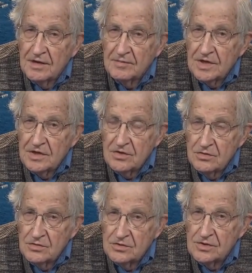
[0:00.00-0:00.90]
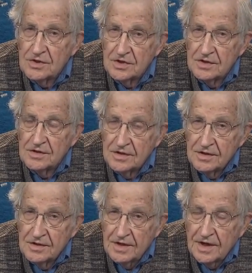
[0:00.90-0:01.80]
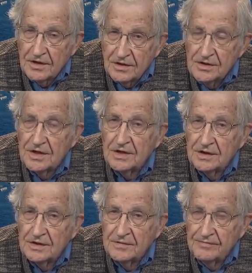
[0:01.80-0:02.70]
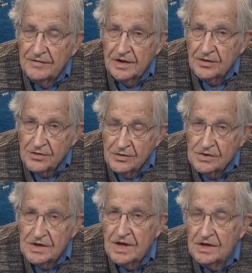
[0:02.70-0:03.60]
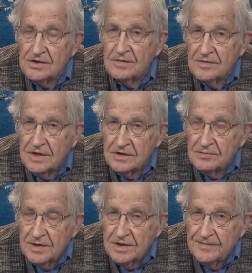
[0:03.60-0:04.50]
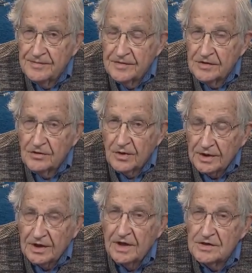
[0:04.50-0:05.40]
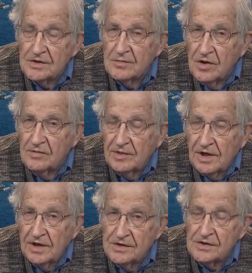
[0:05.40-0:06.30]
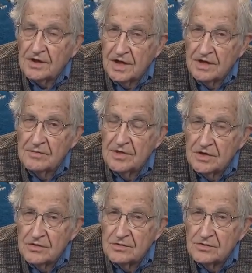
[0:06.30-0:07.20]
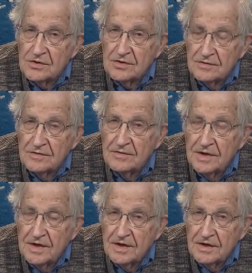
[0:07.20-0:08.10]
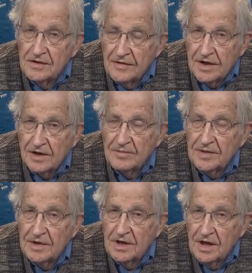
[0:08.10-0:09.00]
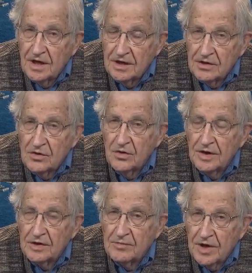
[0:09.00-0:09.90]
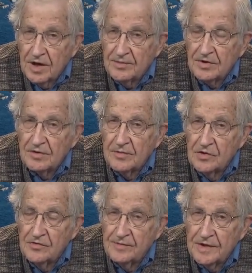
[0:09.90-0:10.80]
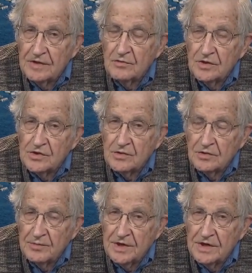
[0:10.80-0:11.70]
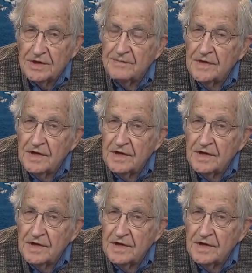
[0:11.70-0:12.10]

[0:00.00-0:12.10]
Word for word: be used, the energy and enthusiasm that's been organized and mobilized can be used to develop an ongoing popular movement, which will be a